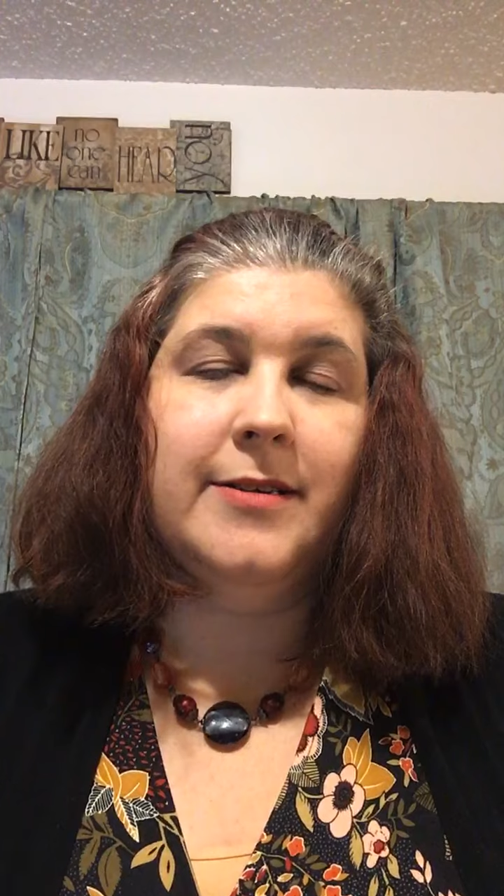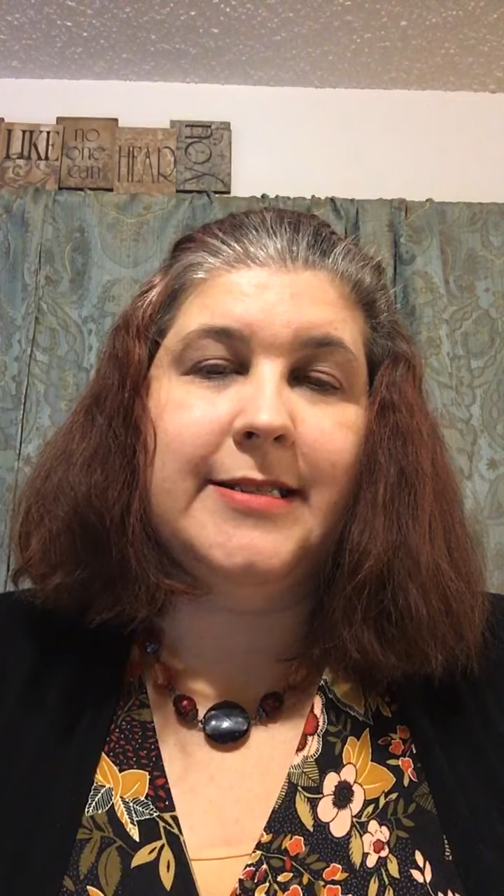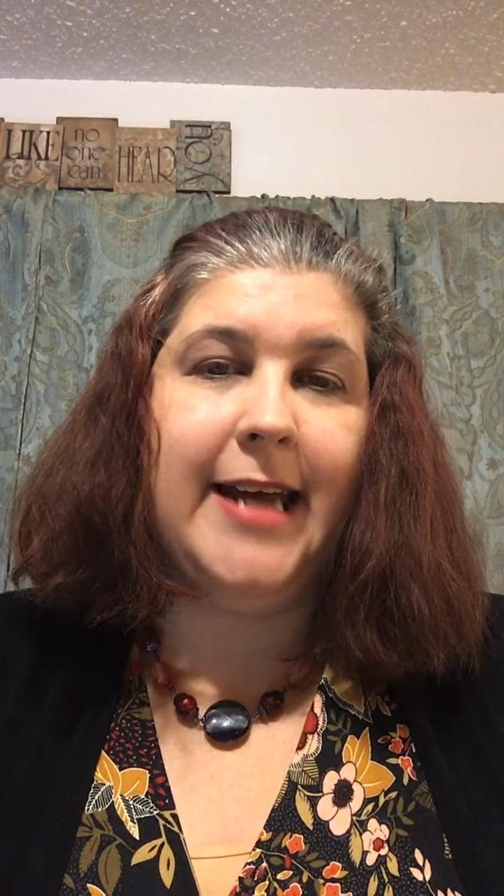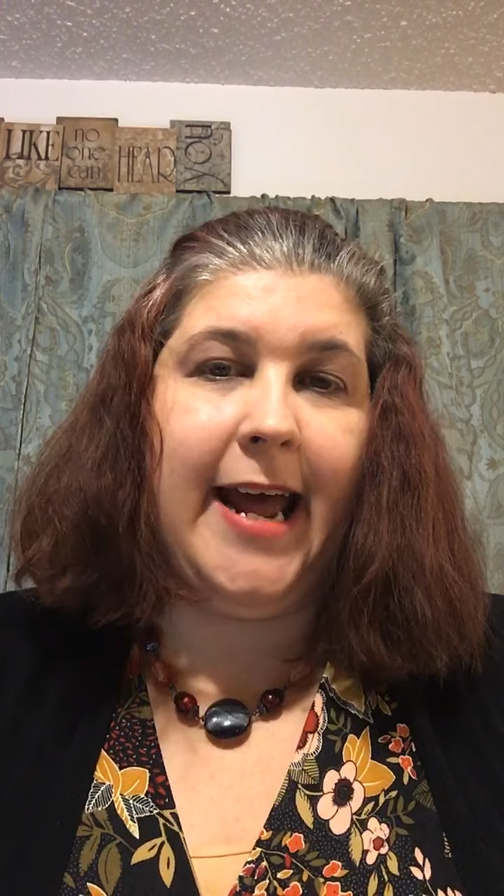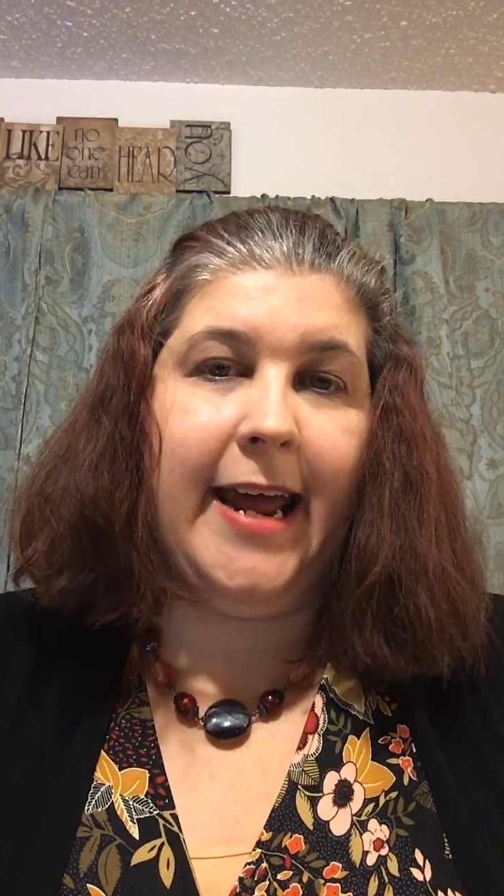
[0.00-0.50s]

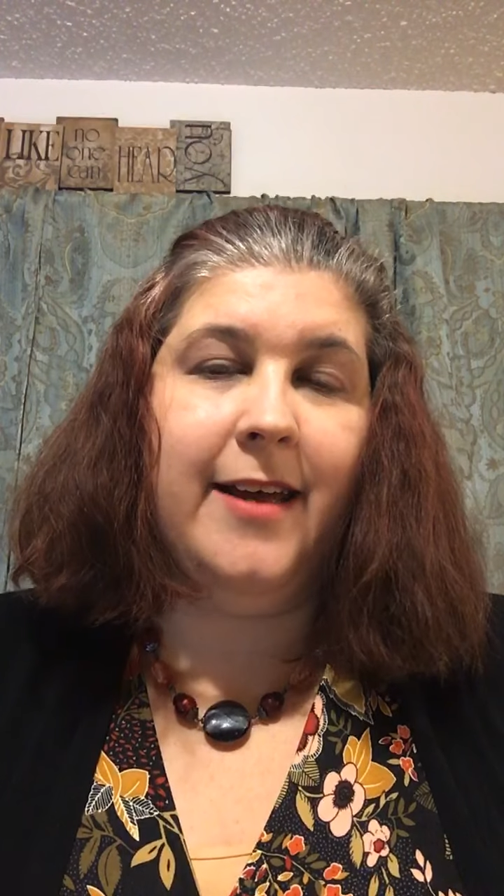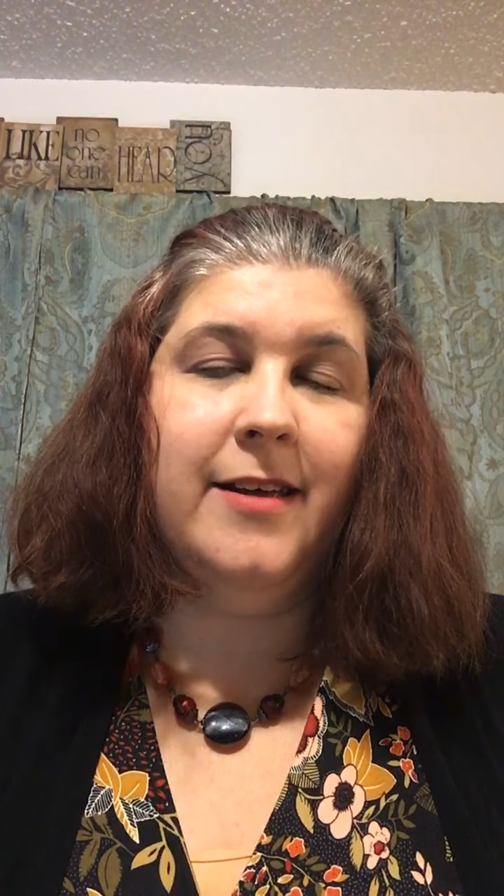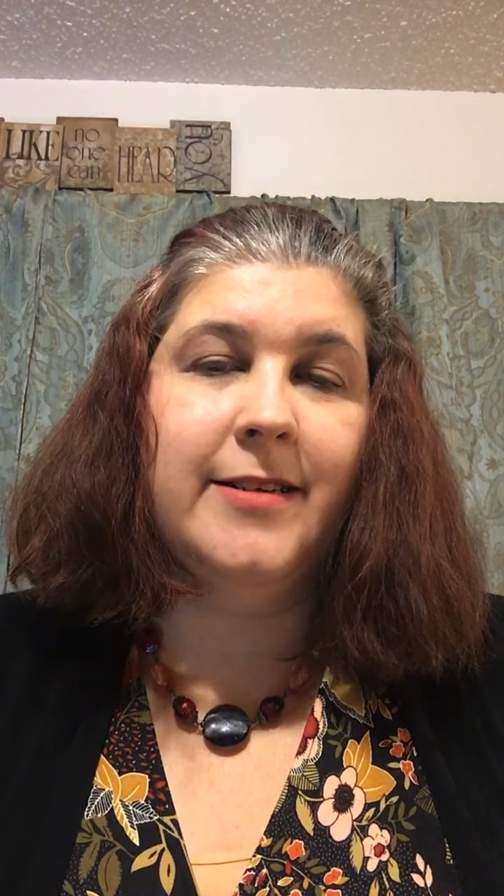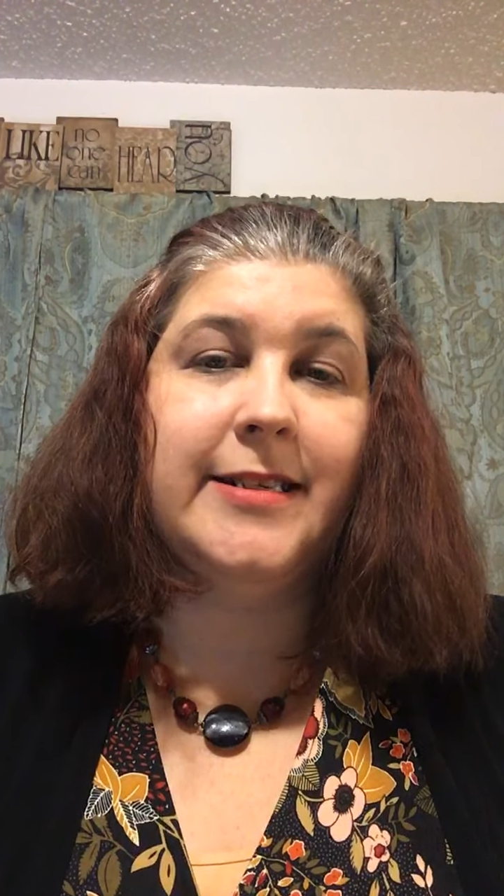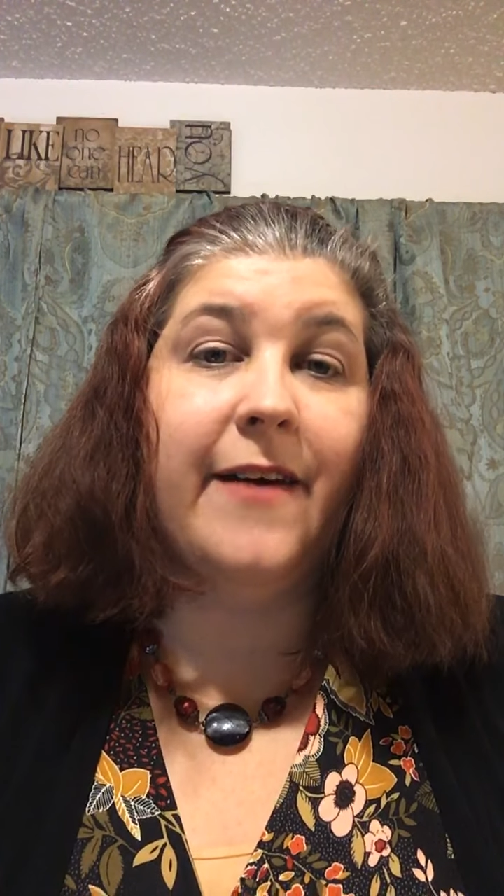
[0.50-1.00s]
day
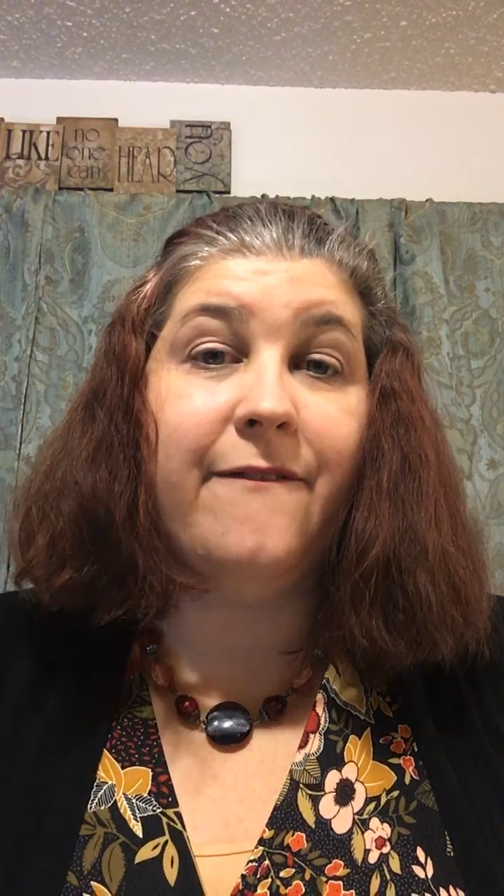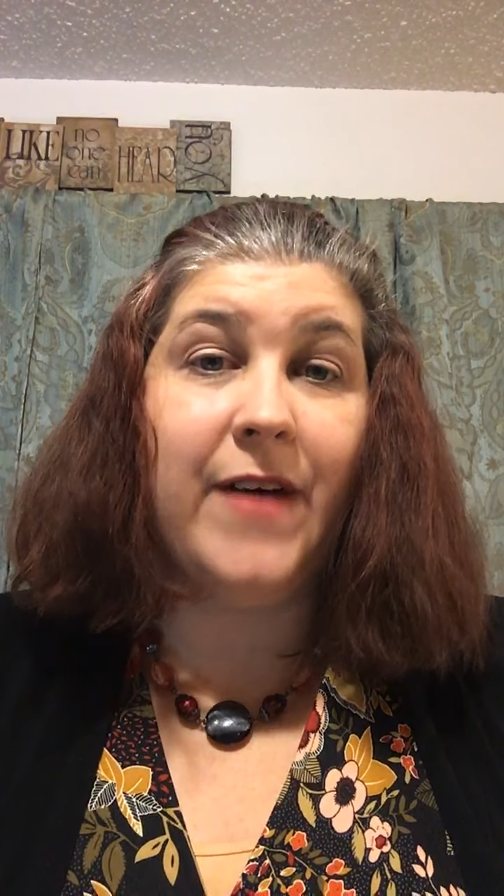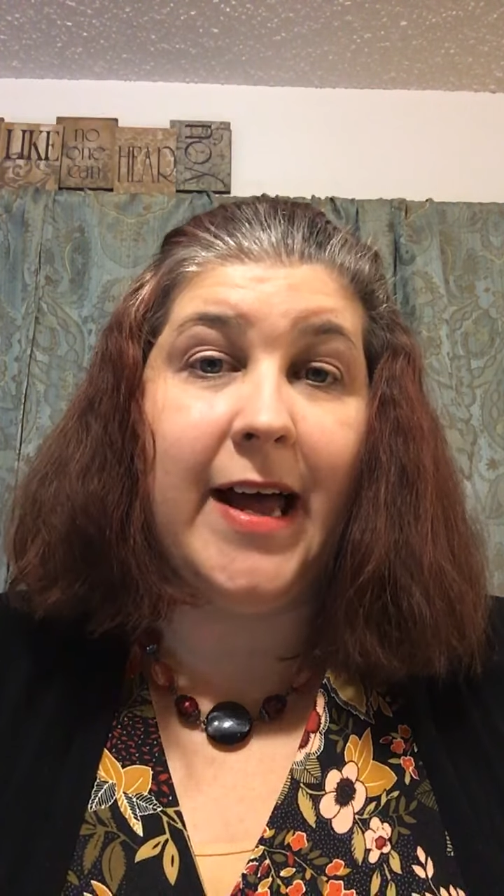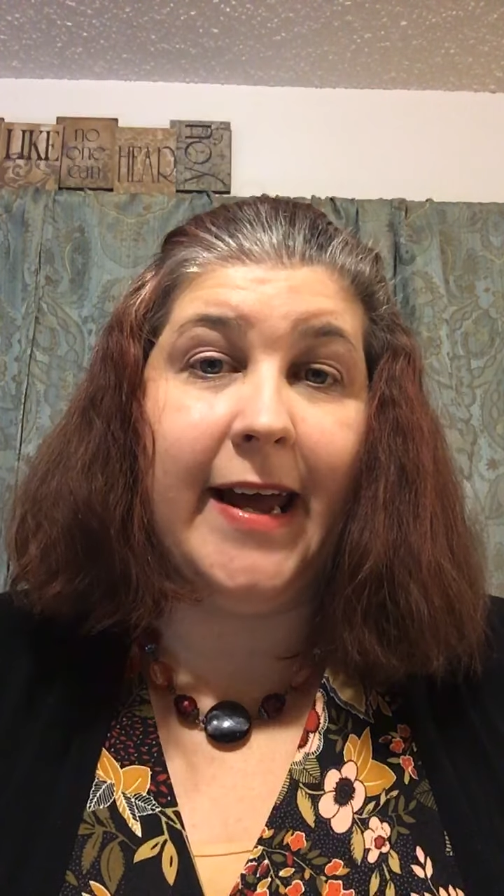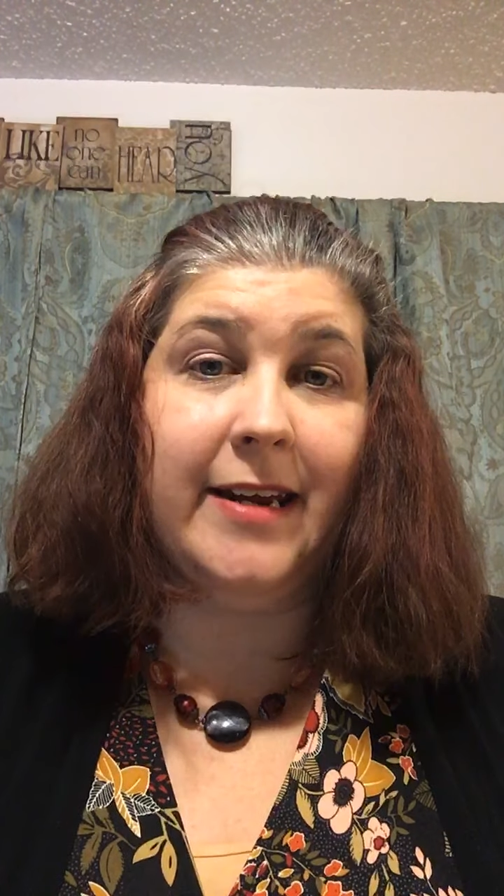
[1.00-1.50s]
to
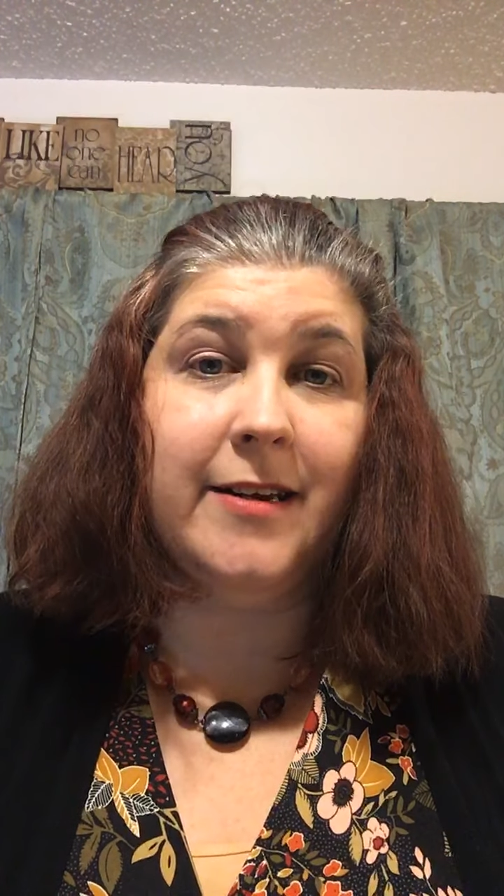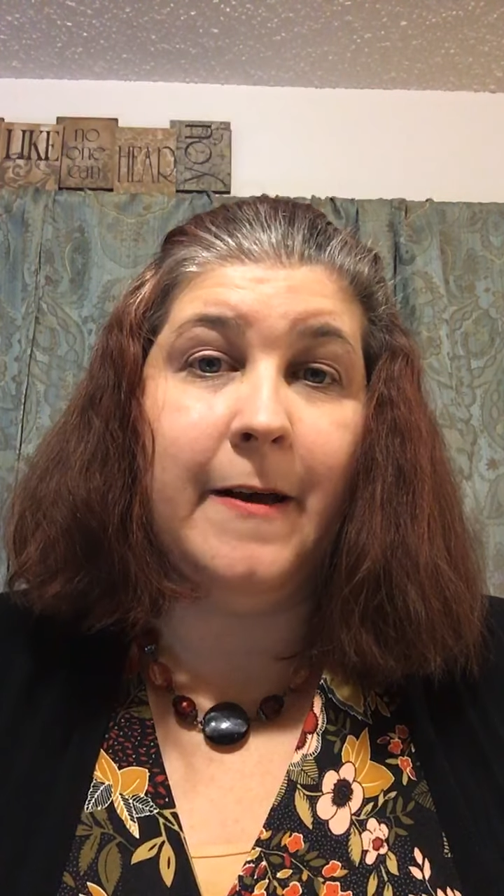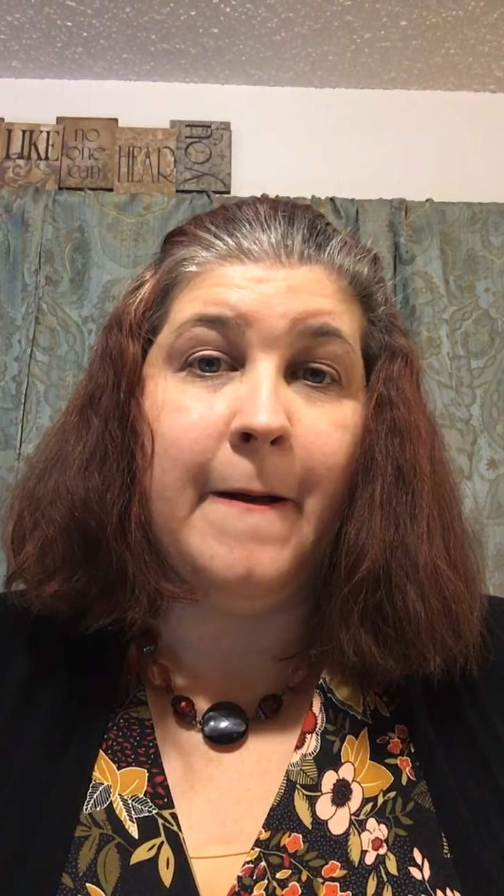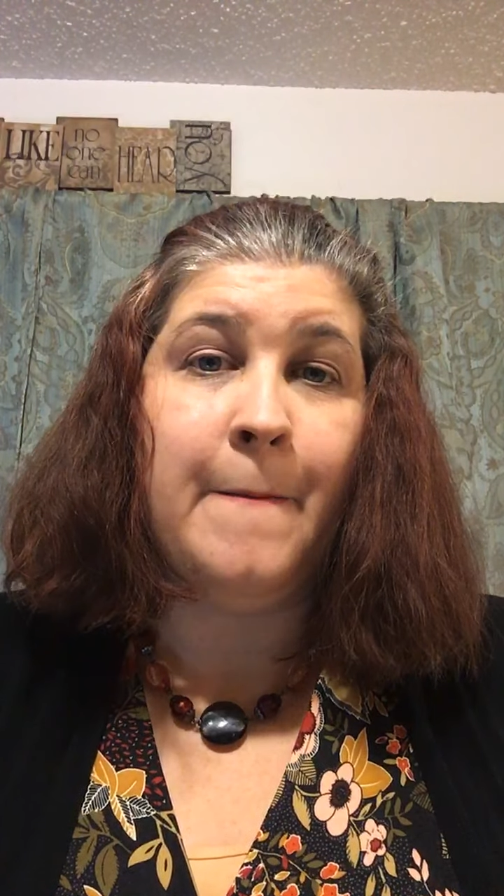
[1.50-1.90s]
find